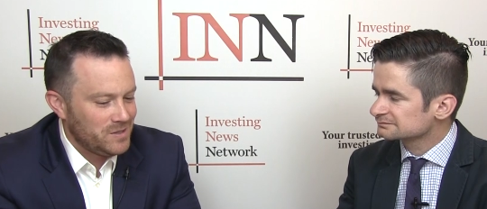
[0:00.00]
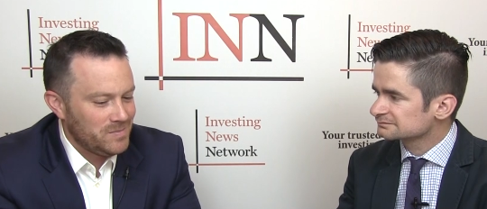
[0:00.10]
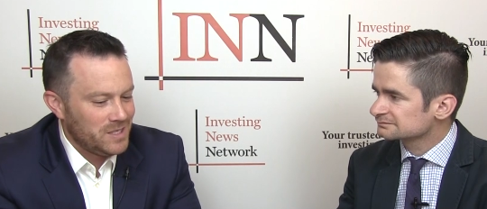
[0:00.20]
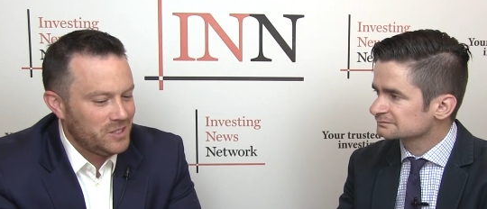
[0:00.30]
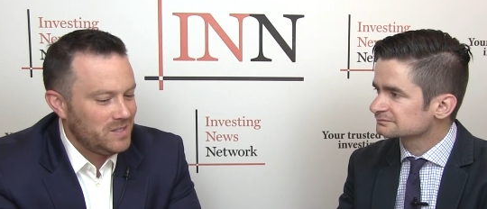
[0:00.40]
Speaker 1: as you
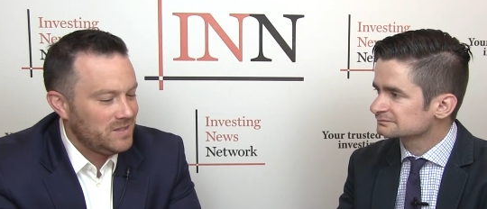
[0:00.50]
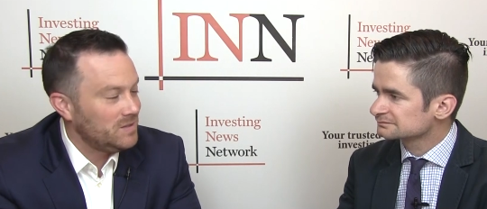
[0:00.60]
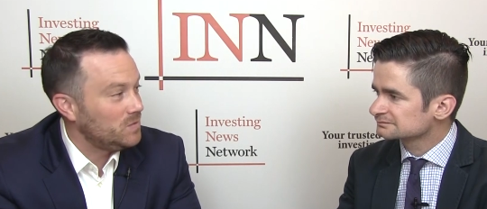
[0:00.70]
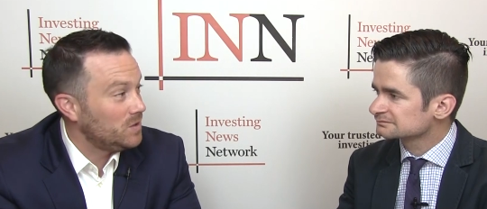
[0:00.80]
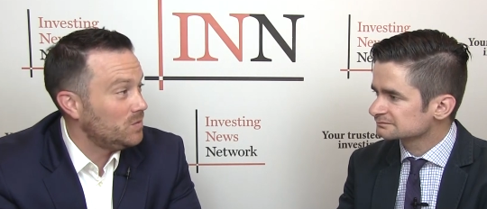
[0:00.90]
mentioned, and
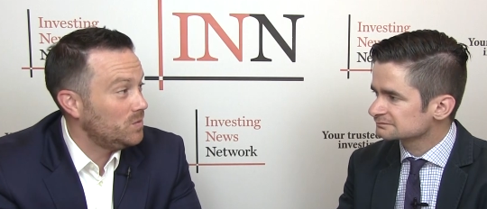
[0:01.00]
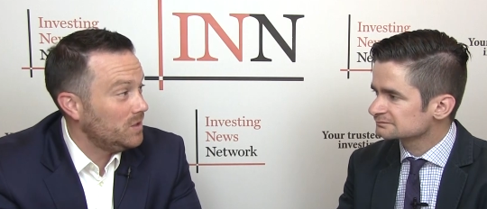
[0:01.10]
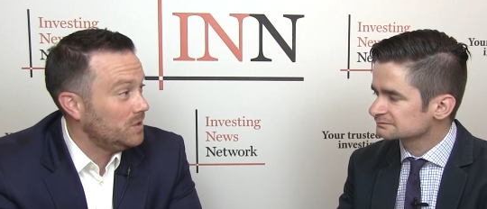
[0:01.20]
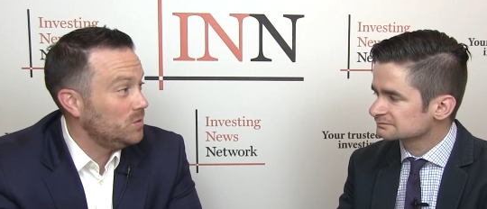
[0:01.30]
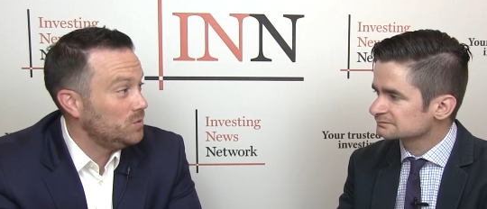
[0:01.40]
we're
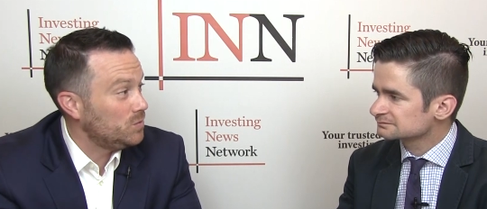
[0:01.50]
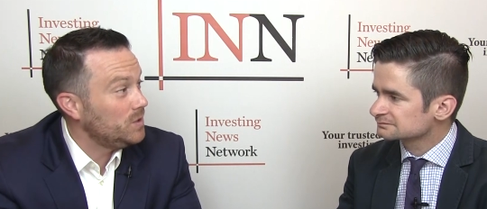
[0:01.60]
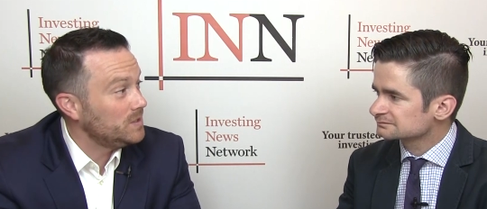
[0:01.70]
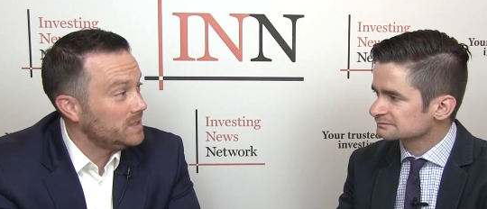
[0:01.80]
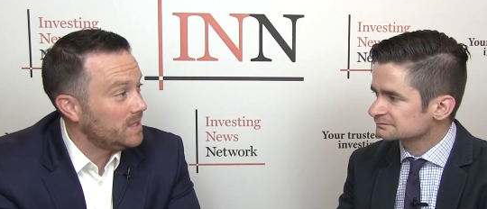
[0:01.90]
a gold
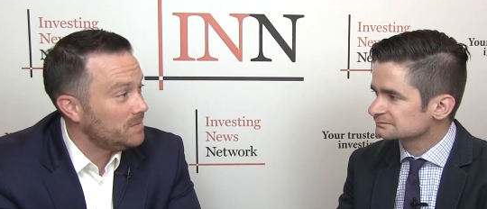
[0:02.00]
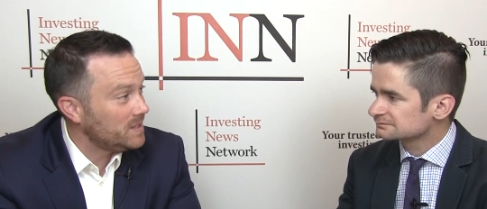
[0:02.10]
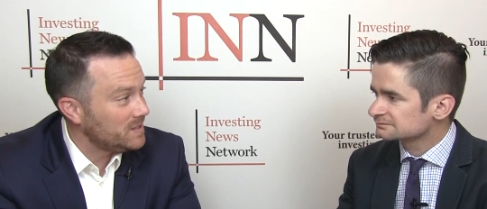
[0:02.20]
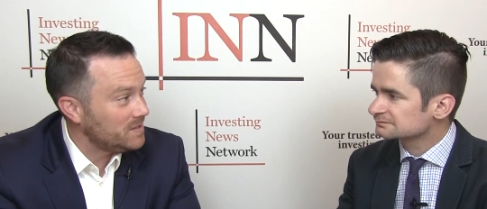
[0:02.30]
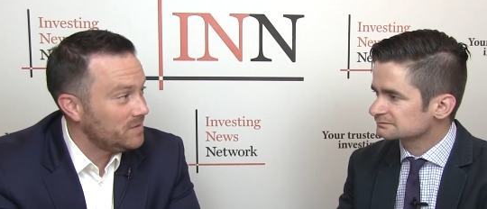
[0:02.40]
royalty company.
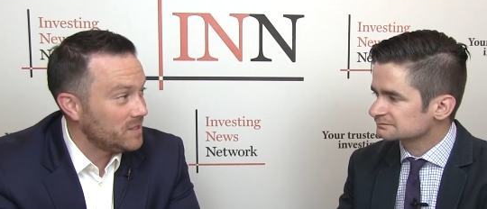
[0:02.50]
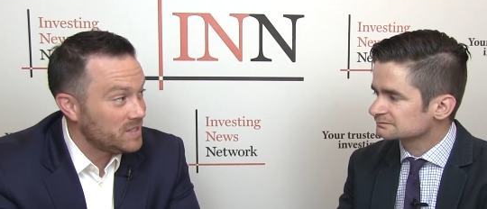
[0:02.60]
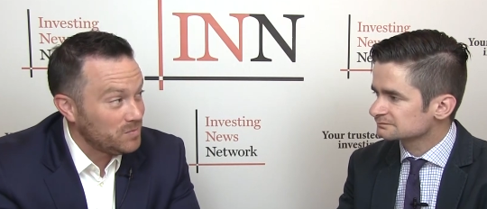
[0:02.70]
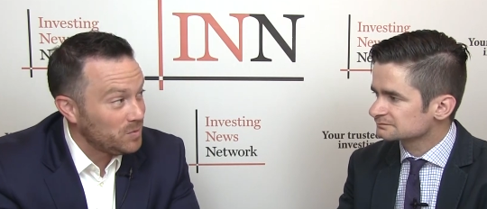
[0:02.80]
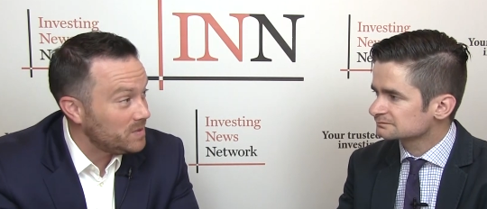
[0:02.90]
It's a very
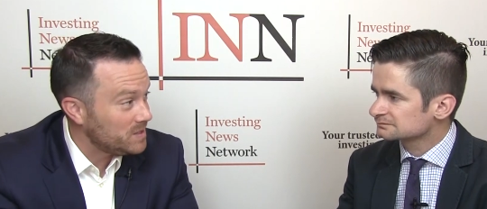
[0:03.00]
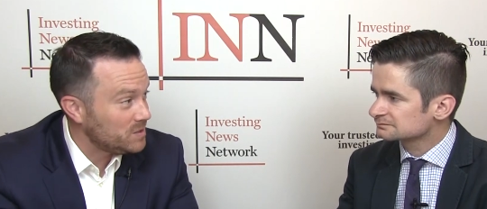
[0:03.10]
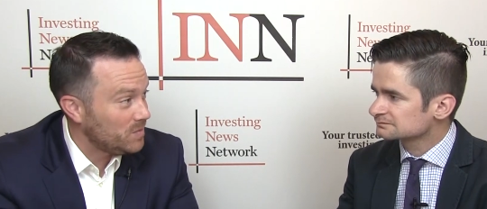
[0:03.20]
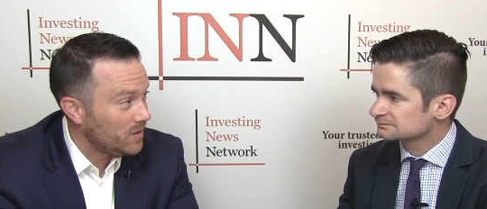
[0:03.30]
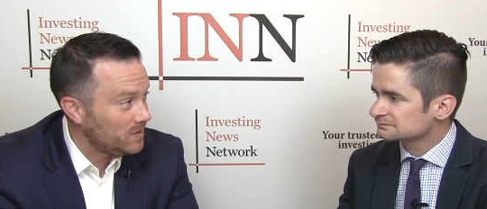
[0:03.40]
simple
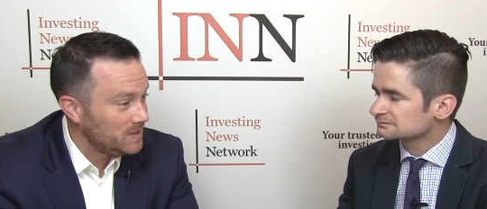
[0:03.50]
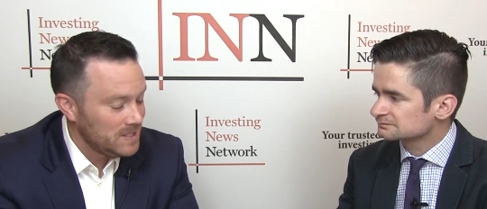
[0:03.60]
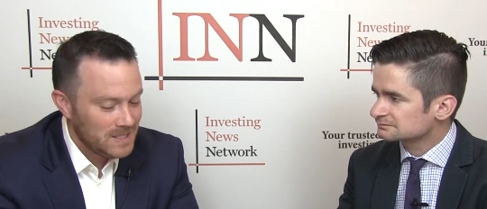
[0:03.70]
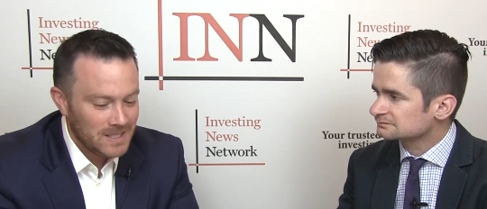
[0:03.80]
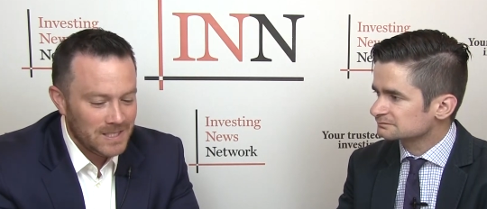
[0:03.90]
business model.
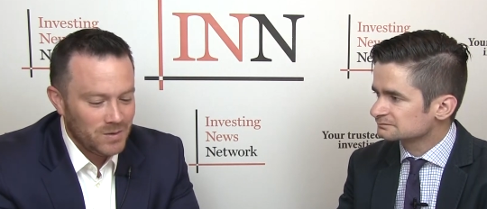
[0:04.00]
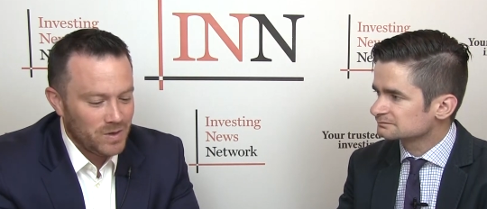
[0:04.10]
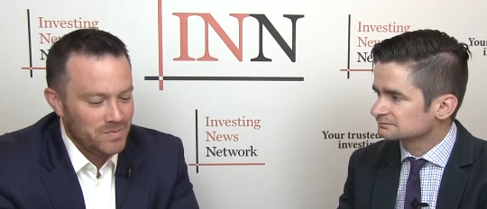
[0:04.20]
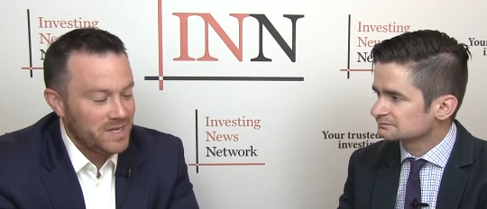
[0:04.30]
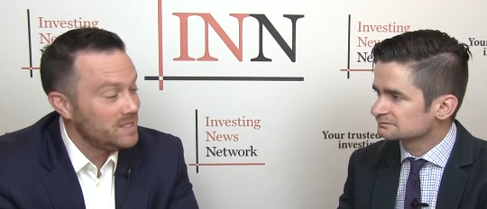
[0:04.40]
What
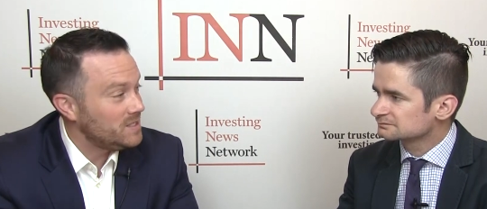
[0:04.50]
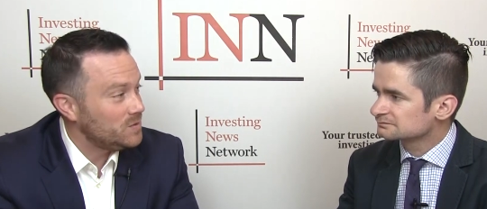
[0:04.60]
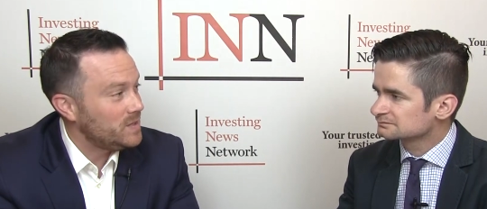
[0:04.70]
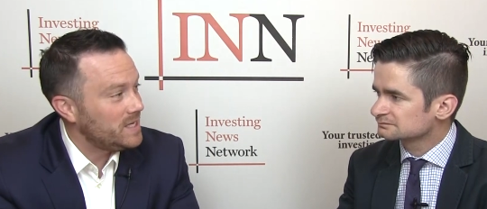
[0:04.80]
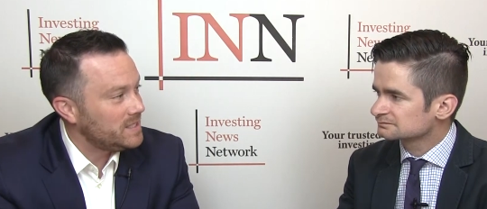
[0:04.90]
it means is
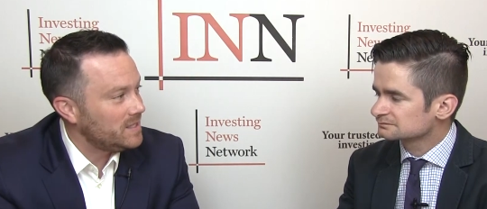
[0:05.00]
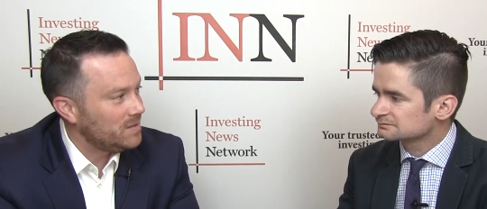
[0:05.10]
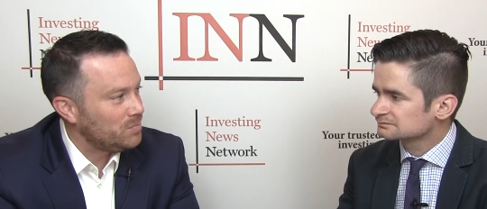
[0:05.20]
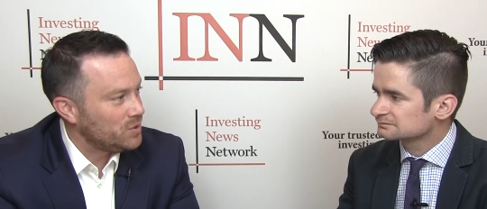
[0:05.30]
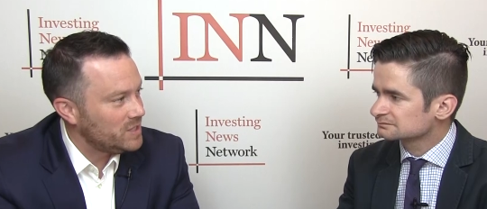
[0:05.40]
we get a
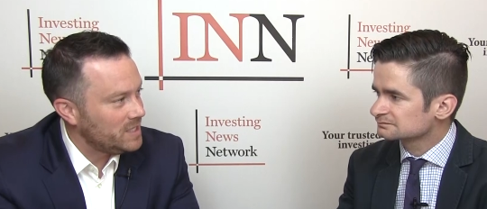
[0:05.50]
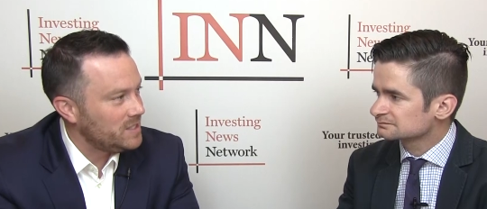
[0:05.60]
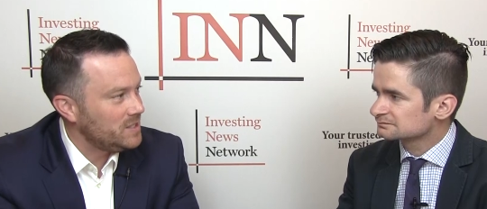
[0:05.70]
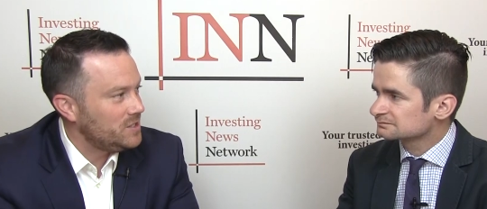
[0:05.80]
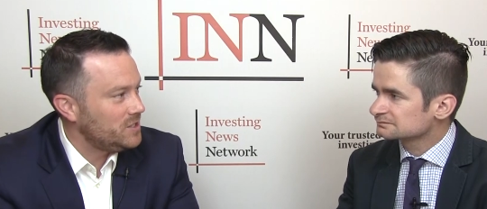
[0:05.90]

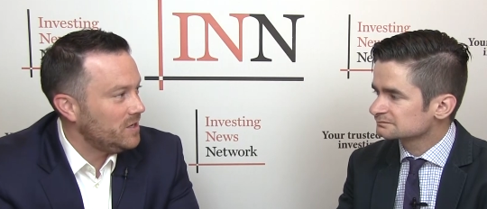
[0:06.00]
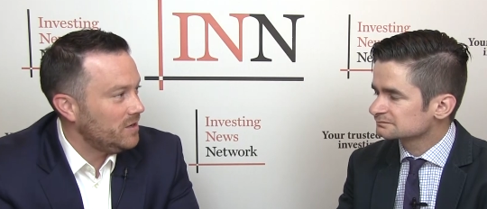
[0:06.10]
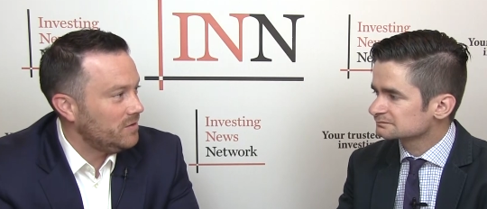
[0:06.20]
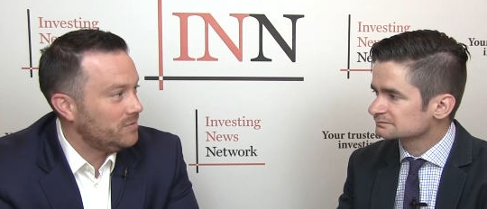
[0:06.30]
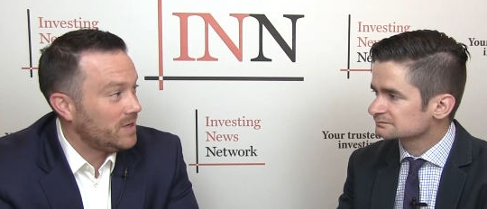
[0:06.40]
percentage
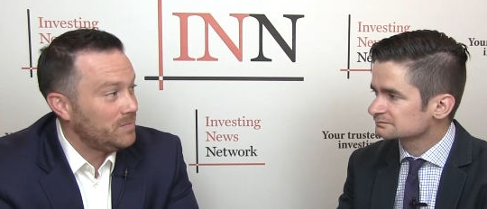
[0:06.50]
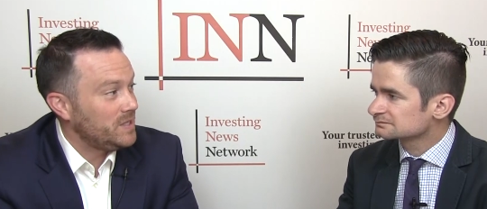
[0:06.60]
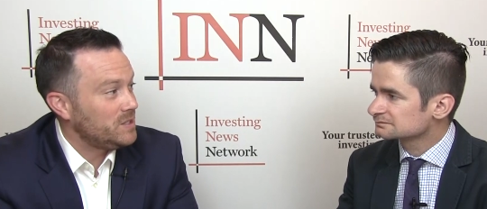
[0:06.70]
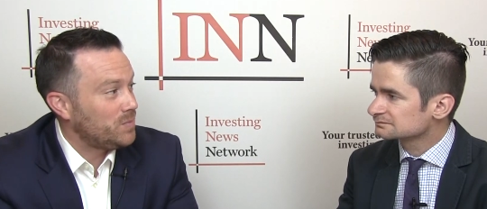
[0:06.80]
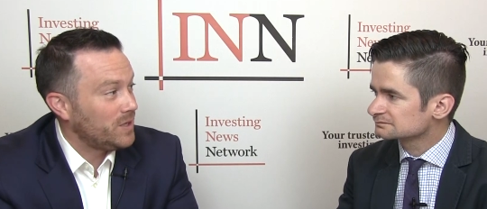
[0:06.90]
of
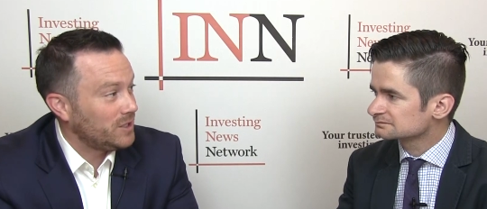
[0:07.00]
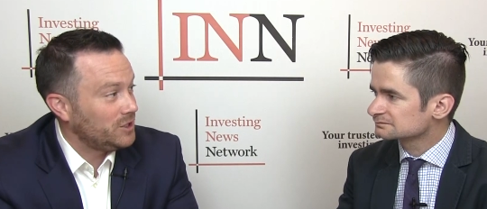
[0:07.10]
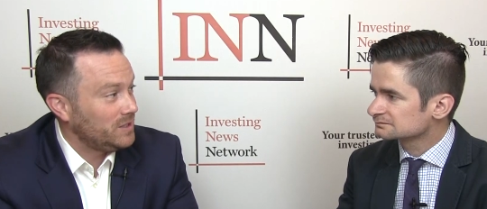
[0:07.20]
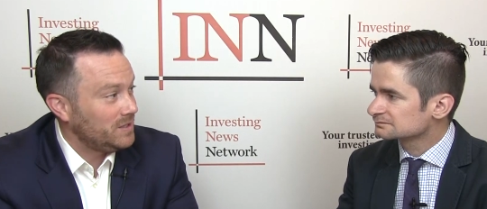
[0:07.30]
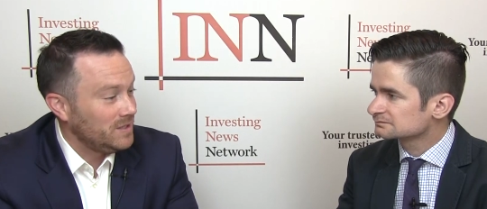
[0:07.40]
companies'
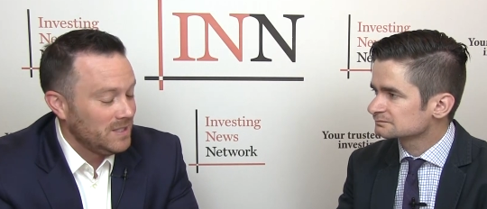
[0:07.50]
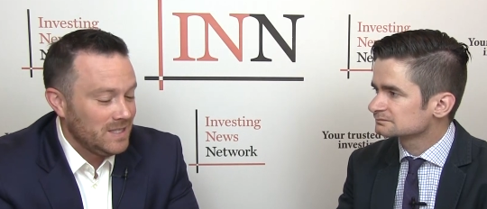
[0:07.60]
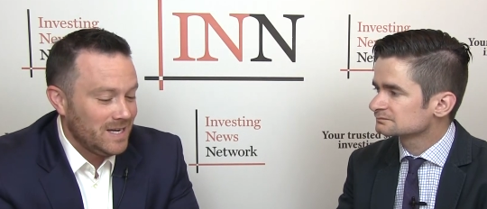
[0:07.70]
production